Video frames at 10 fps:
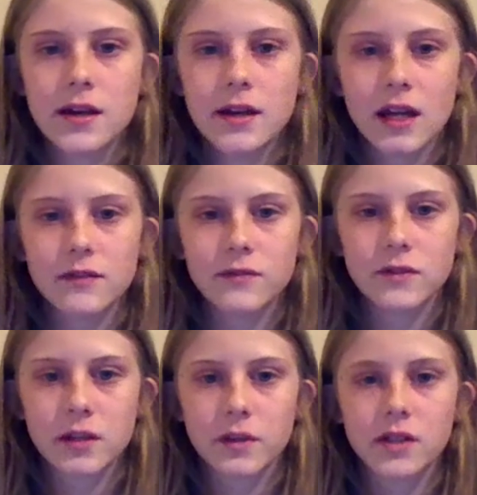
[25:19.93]
kind
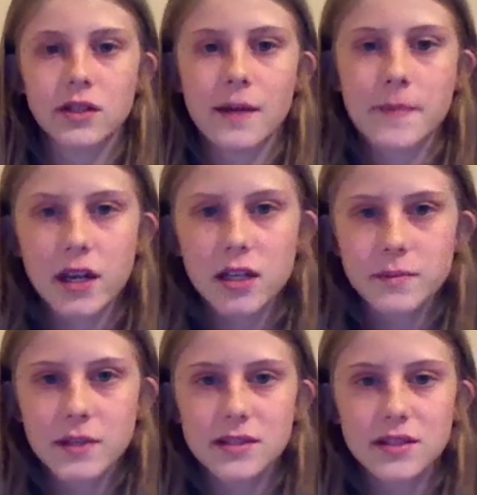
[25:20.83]
of deal with your time
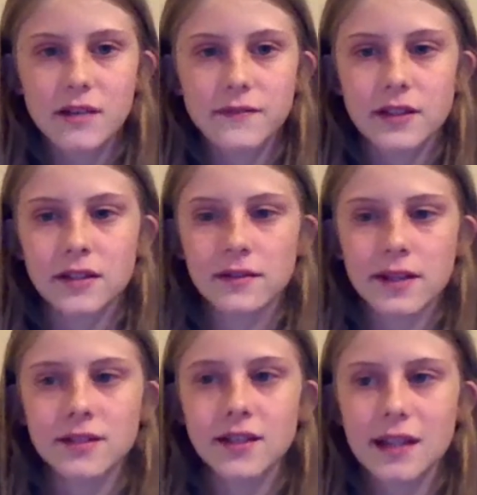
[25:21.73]
management and stuff and
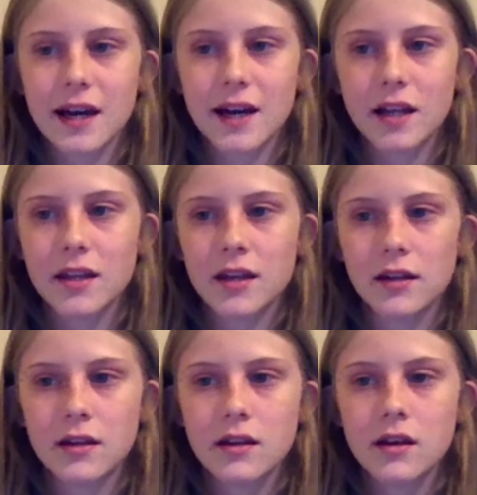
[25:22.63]
things like that. And
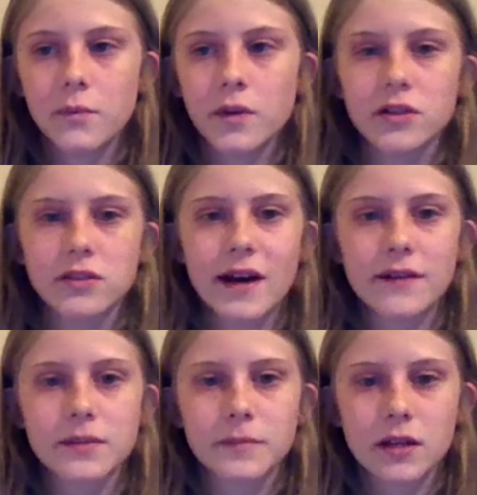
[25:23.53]
then we also
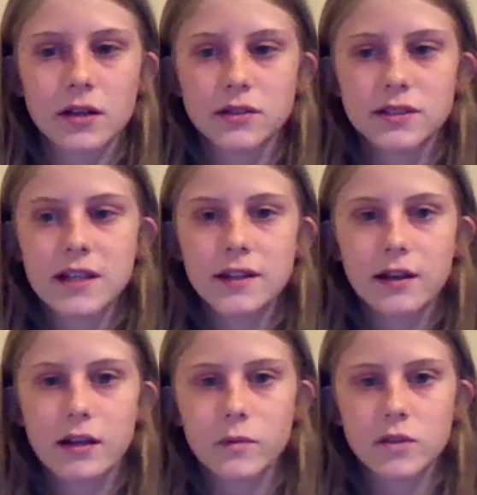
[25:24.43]
have something called
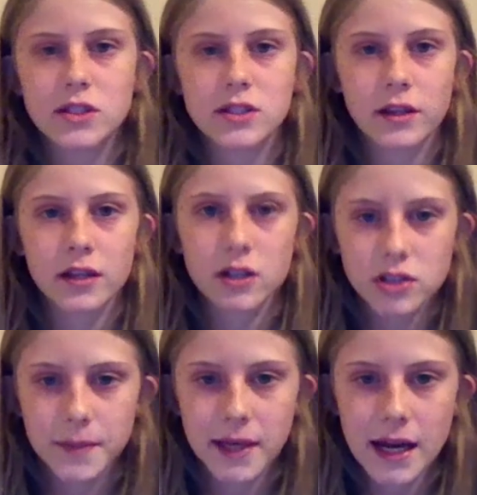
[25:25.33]
TLA, which is the
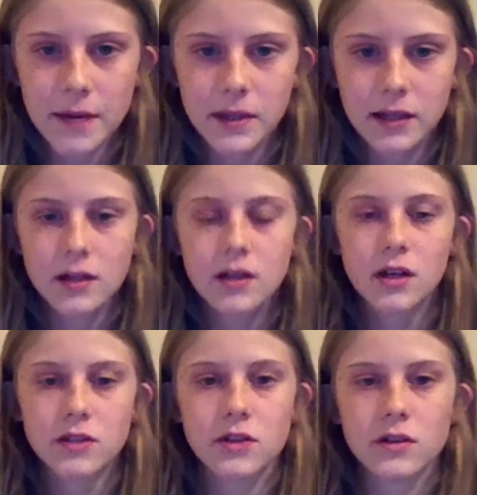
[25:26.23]
Leadership Academy.
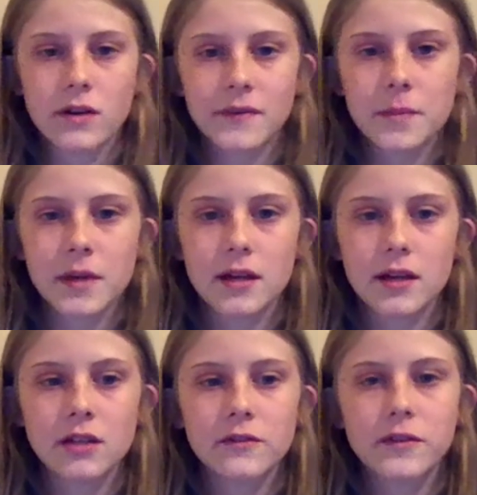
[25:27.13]
So you have to be
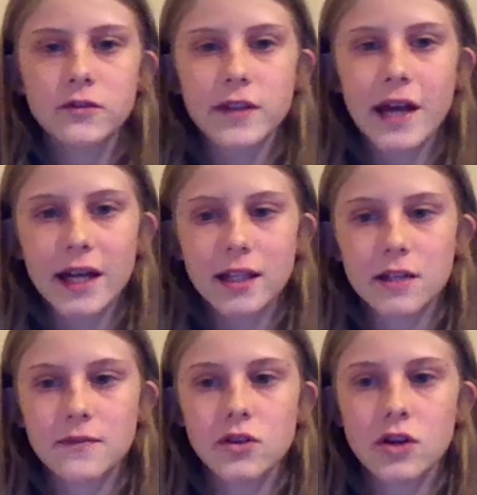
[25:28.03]
interviewed for that, and
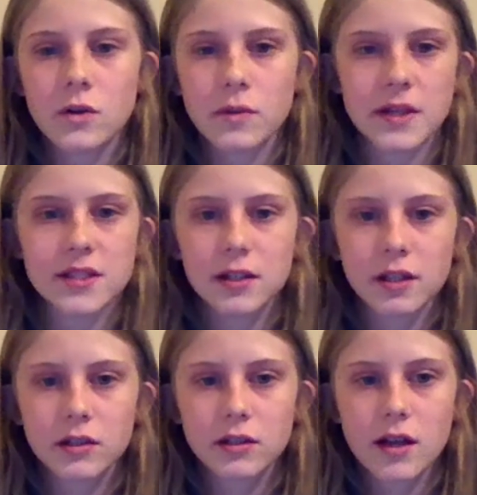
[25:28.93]
then if you go, you
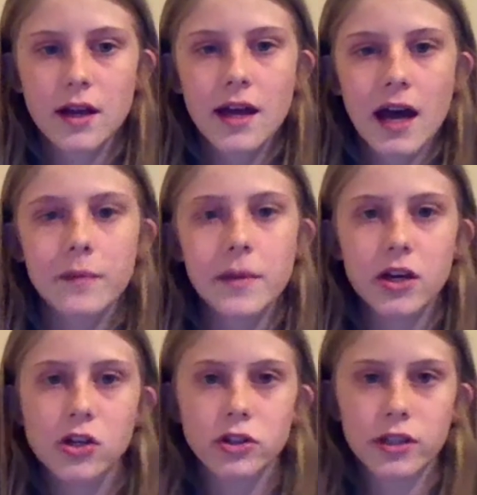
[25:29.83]
basically learn how to be
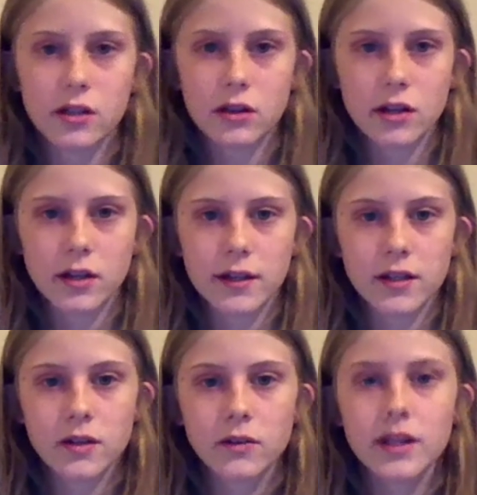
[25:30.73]
a good leader and
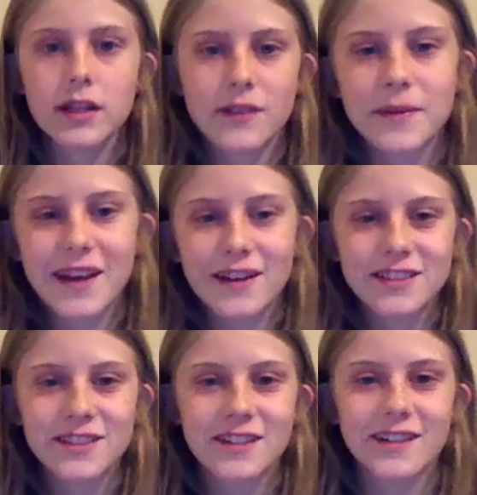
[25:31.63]
lead everybody
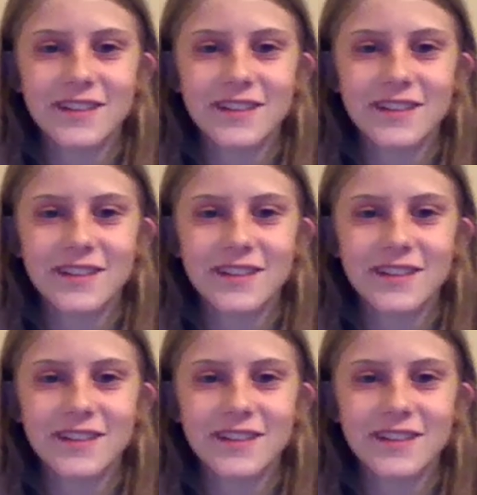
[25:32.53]
else. So